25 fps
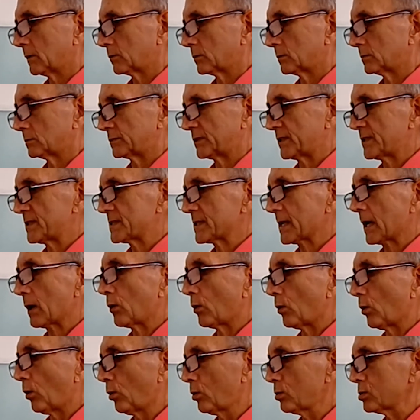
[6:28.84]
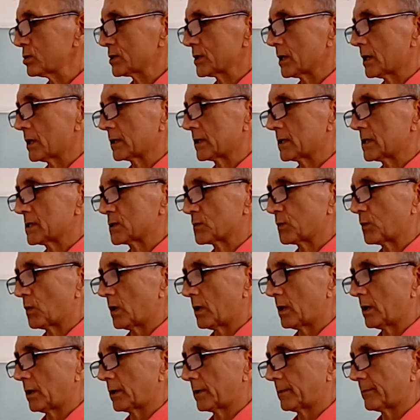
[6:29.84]
This is how all circuits work.
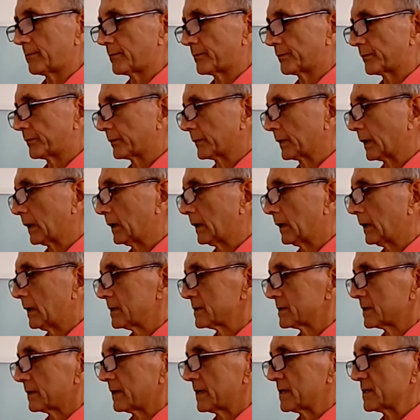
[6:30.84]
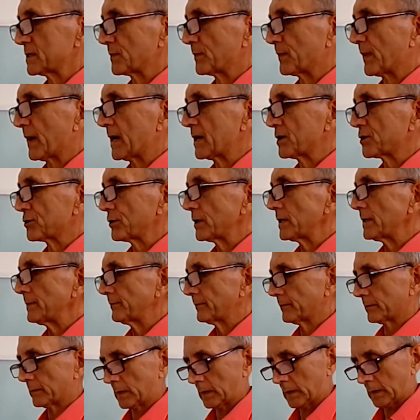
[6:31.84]
So there's a battery,
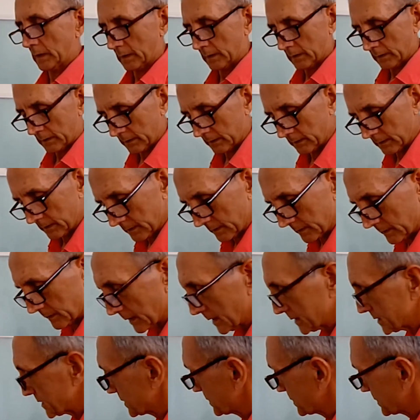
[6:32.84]
that's the